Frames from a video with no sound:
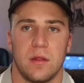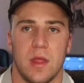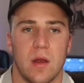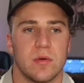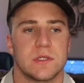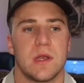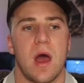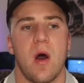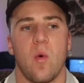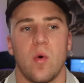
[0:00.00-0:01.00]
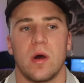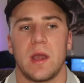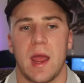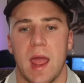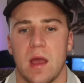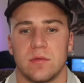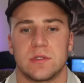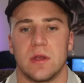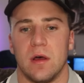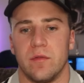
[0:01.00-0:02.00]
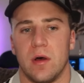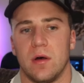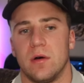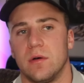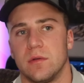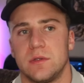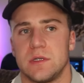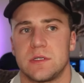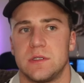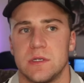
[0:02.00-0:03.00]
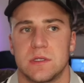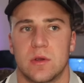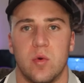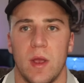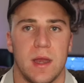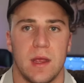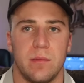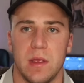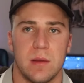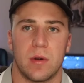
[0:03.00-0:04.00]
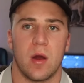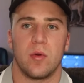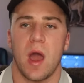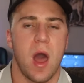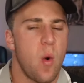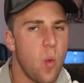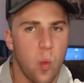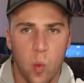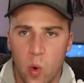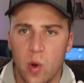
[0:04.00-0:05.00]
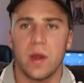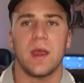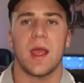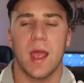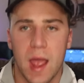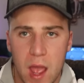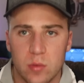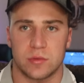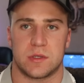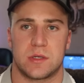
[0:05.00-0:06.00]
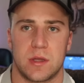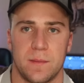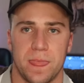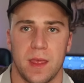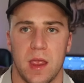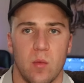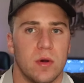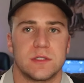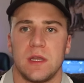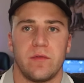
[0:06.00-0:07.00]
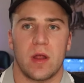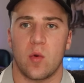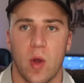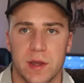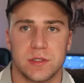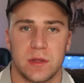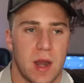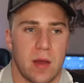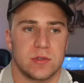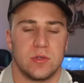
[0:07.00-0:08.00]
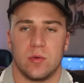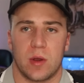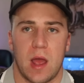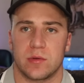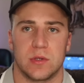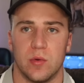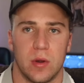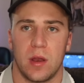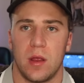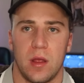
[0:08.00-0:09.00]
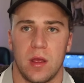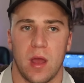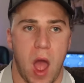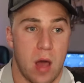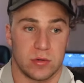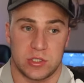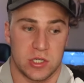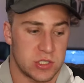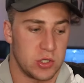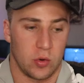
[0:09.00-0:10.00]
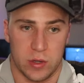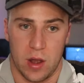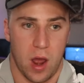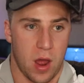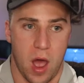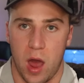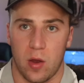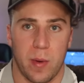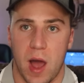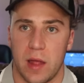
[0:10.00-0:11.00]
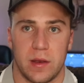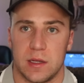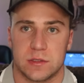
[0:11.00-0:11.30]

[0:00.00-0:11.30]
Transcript: There was not 1 ounce of just quit in me, bro. Not 1 ounce. It wasn't even a question that I was doing what I was doing. I was just doing it on autopilot.